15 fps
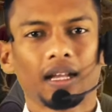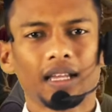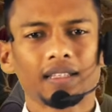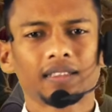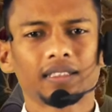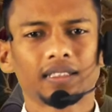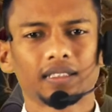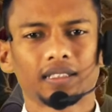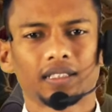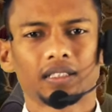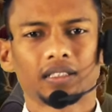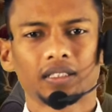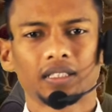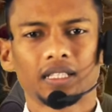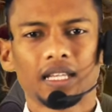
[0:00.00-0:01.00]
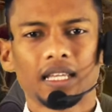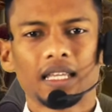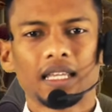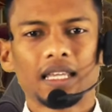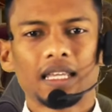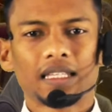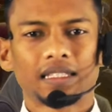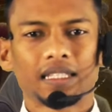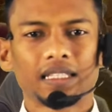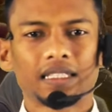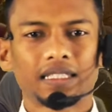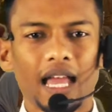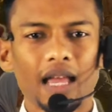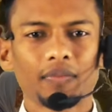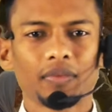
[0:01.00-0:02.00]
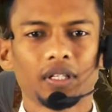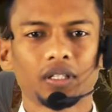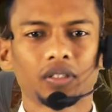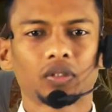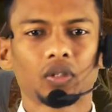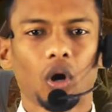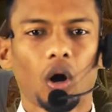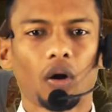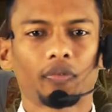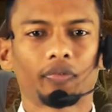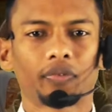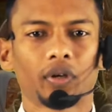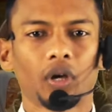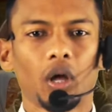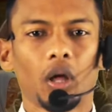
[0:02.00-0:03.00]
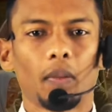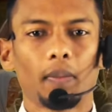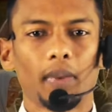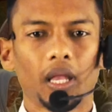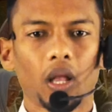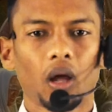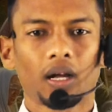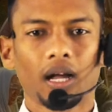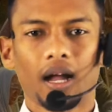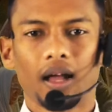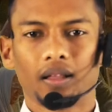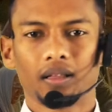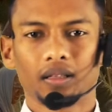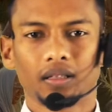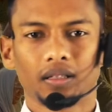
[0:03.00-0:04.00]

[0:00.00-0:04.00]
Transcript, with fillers: Consider St. Damien of Molokai,